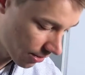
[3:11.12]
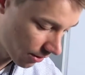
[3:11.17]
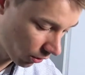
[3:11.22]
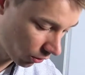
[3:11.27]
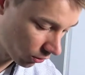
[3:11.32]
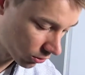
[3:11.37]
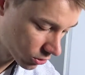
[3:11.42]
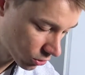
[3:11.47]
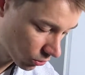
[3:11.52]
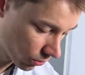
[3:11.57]

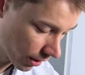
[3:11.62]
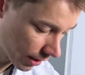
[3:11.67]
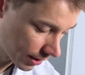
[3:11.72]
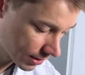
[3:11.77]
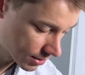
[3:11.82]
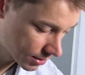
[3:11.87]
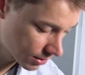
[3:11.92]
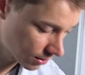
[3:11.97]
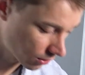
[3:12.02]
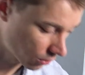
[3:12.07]
also,
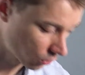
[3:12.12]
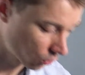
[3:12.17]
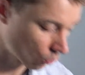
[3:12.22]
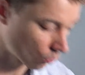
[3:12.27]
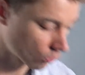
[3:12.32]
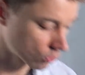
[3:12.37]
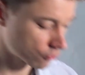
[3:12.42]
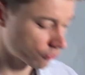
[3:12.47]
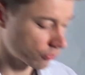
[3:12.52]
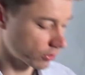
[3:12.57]
as
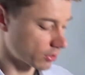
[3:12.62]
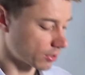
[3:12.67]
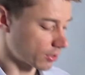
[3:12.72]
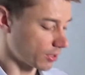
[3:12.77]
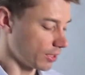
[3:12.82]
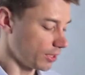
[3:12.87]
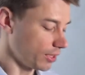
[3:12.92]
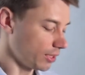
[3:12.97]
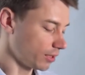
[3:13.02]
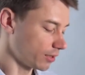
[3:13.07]
was written
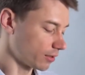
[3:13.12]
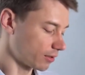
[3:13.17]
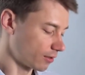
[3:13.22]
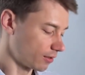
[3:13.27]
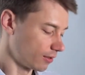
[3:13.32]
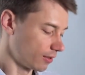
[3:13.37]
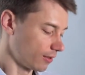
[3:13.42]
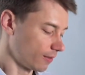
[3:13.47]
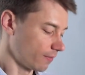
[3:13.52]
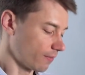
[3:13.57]
here,